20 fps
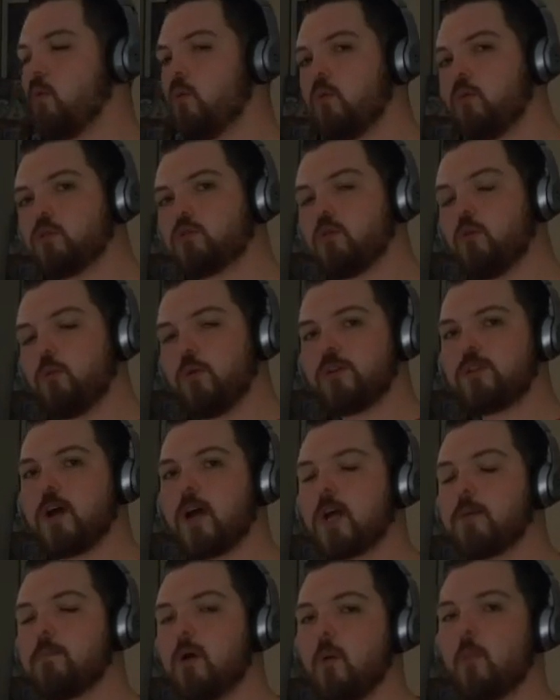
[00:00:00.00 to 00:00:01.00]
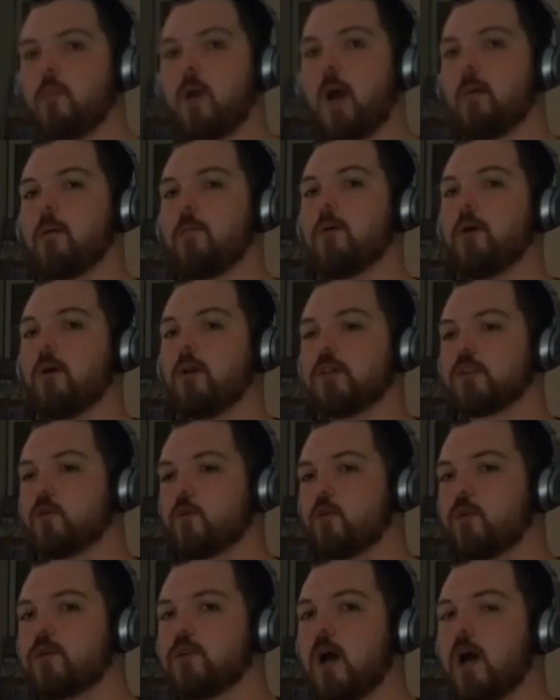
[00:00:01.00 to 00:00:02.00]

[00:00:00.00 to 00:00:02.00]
So when we're talking about probabilities, we're